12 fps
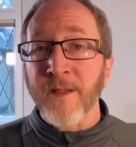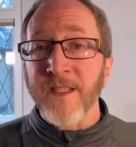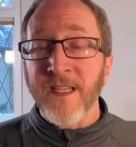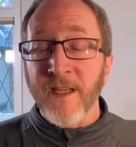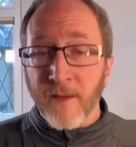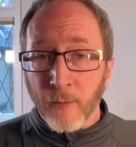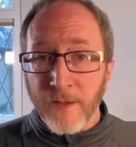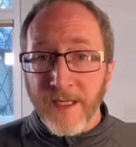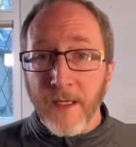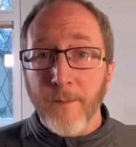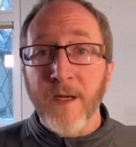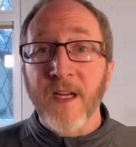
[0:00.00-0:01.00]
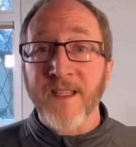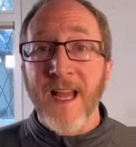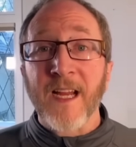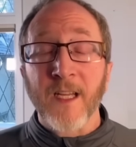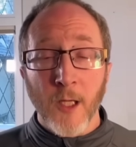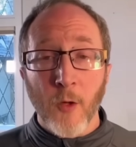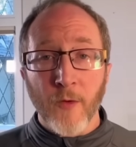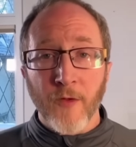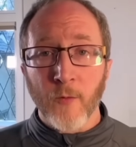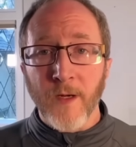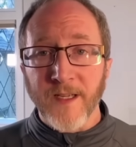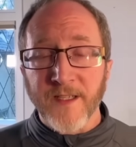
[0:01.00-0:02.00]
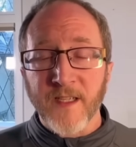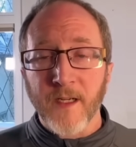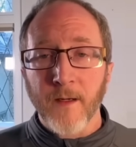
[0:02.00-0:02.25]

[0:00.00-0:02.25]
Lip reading: D3 because that can lower the risk.